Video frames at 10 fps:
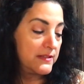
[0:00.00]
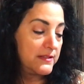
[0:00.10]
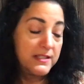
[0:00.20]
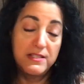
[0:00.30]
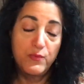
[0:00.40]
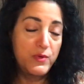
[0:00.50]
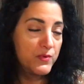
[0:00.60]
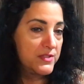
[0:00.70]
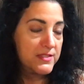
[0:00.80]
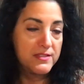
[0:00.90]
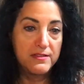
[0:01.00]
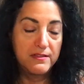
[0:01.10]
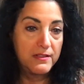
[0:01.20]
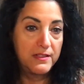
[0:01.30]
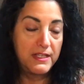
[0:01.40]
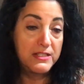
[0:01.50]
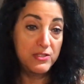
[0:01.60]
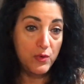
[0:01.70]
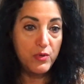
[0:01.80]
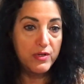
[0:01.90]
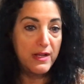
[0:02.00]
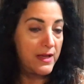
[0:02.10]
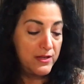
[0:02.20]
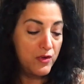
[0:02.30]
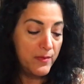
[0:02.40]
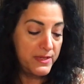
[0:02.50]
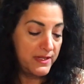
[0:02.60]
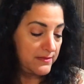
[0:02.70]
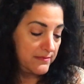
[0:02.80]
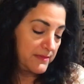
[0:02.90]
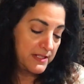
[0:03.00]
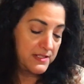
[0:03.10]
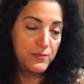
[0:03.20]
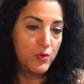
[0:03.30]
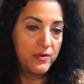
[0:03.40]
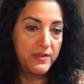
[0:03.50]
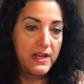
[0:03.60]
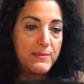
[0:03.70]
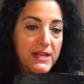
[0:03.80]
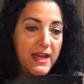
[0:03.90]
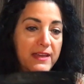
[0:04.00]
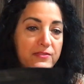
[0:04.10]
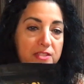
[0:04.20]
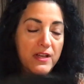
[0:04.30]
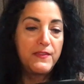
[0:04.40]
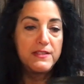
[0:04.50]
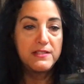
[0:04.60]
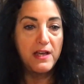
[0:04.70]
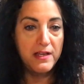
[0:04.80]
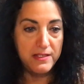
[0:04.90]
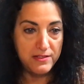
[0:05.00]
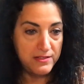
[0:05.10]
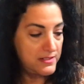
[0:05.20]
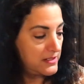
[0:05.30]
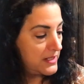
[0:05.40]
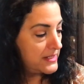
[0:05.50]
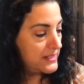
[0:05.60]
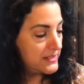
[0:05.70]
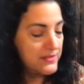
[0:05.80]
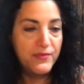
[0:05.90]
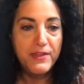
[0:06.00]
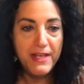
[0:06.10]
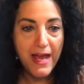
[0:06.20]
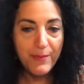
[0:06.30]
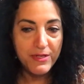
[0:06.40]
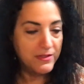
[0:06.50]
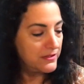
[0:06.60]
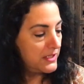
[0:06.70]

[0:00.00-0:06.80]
This one was, it's so good. I know I'm going to get some more of it. I mean, I have done this iced, and it's phenomenal.